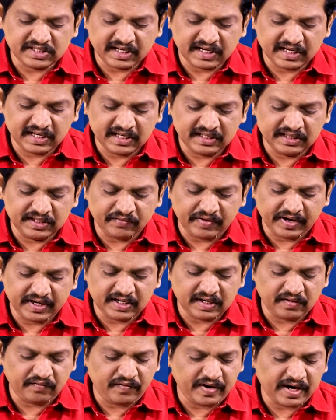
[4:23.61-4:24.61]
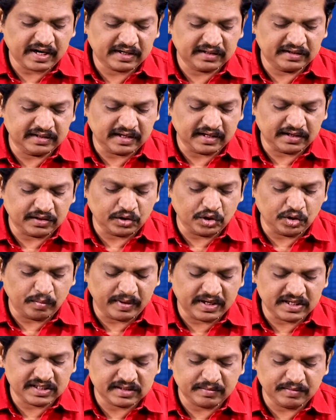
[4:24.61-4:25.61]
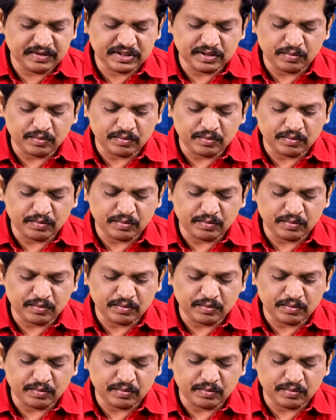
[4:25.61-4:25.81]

again the vital fact that humanism is